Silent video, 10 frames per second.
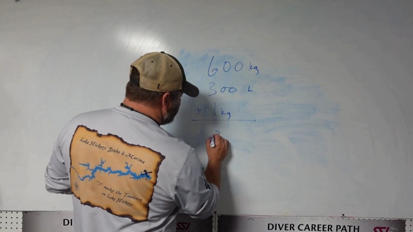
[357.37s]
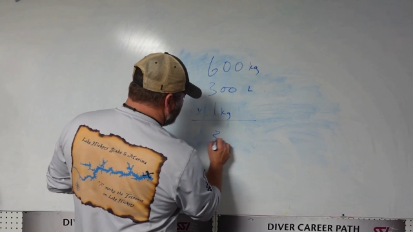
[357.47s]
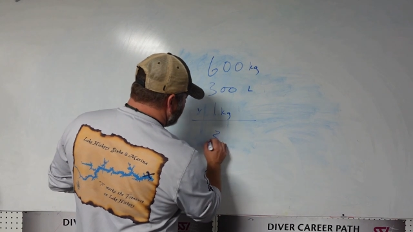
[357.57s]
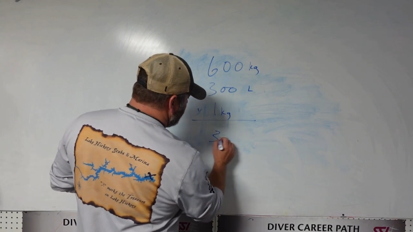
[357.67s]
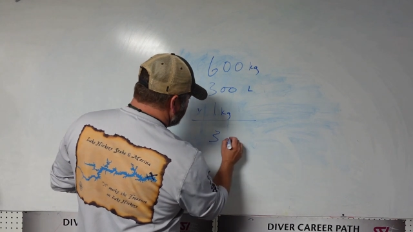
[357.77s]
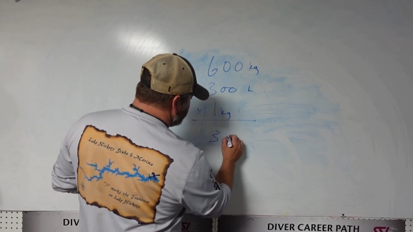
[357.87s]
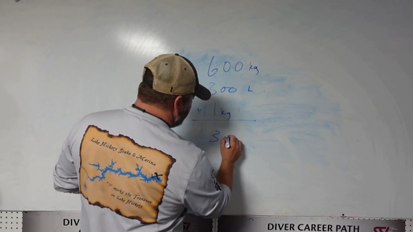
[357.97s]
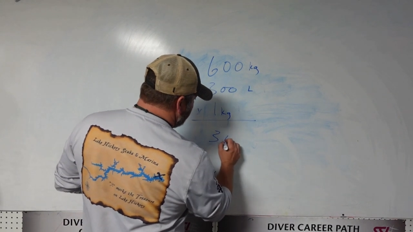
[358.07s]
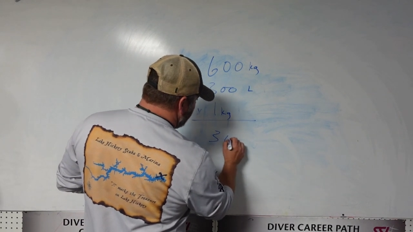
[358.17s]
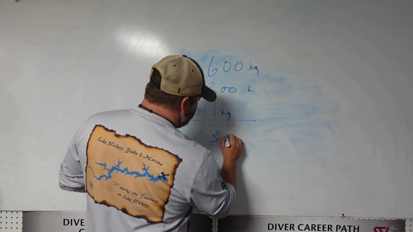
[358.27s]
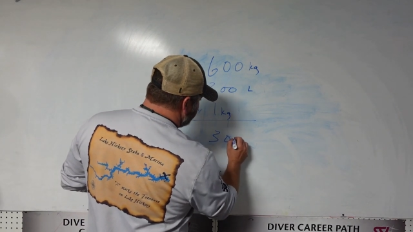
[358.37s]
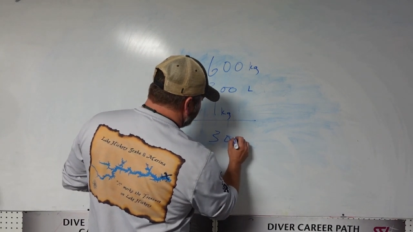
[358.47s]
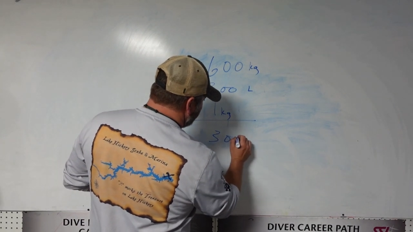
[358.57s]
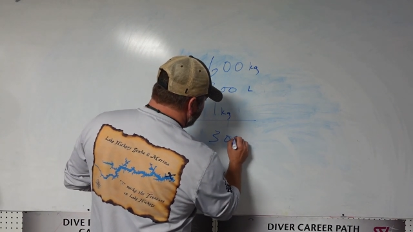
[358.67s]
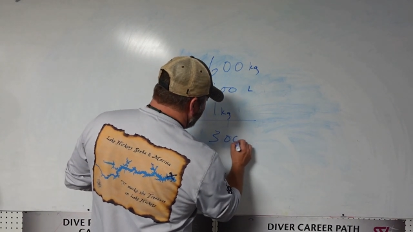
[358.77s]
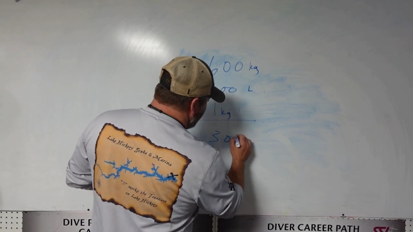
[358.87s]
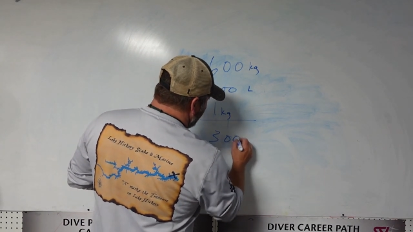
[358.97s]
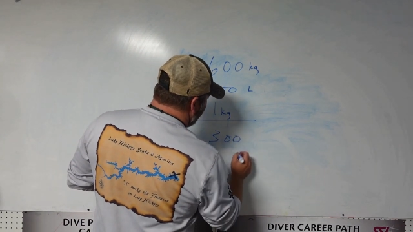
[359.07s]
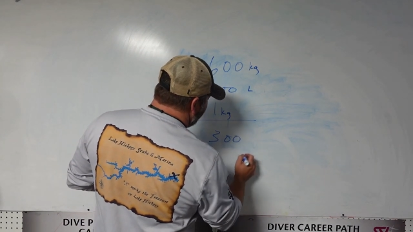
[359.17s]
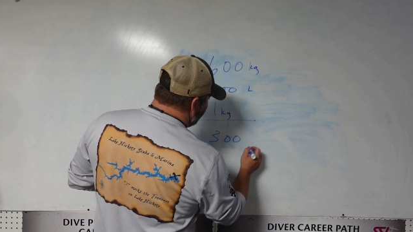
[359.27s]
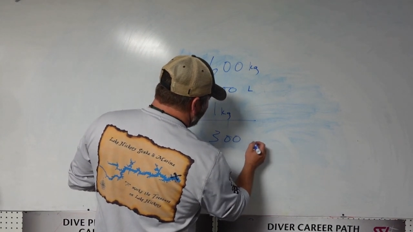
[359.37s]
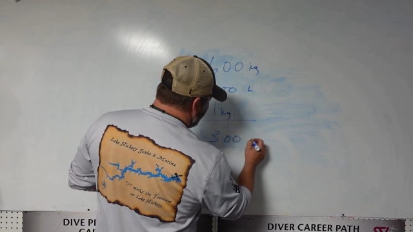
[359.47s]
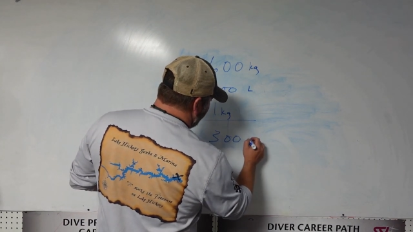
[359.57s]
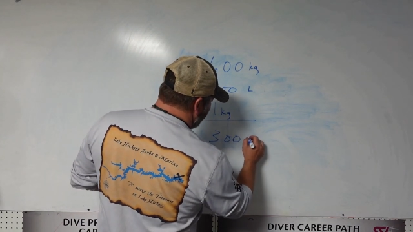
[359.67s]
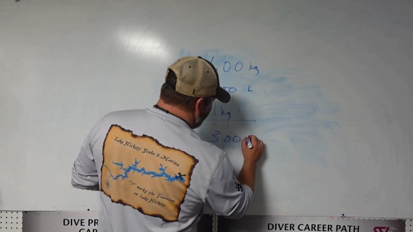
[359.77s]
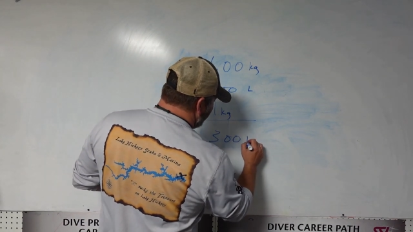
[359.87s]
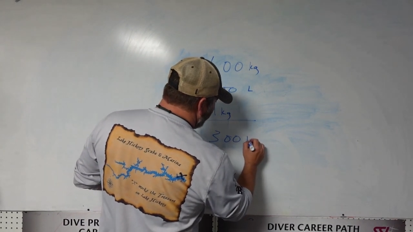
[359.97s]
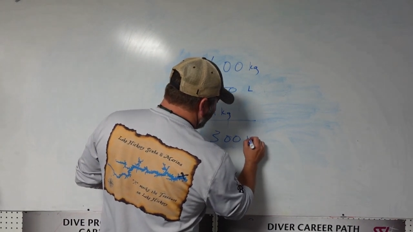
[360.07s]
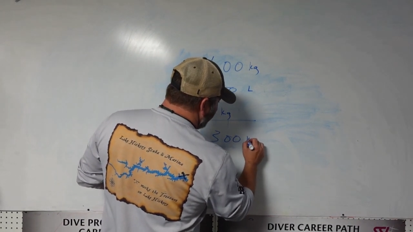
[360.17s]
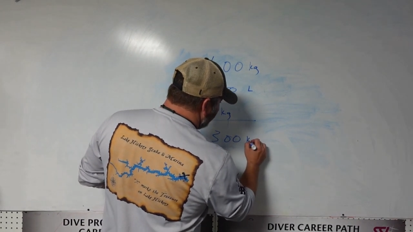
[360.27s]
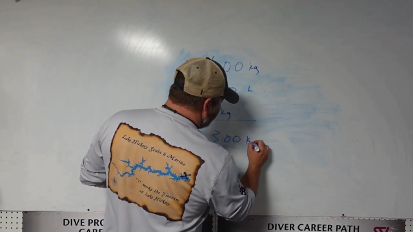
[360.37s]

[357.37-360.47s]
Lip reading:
[unreadable: no face in view]